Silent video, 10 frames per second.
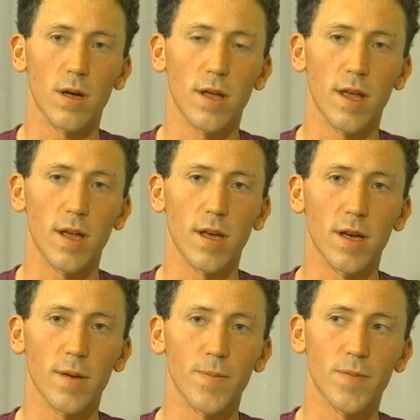
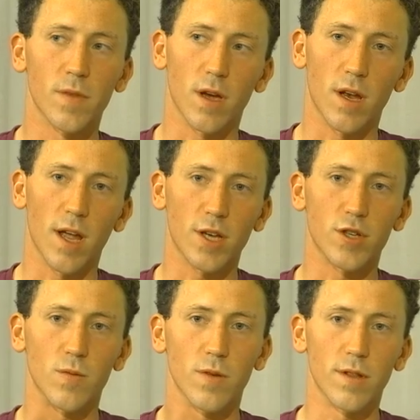a, um, a
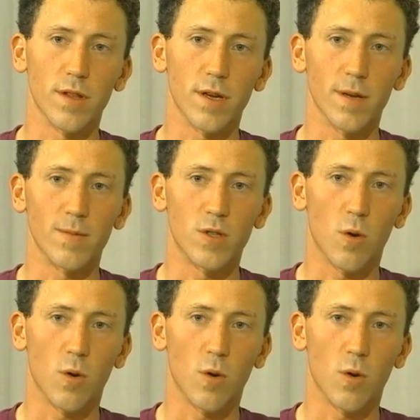connection with um,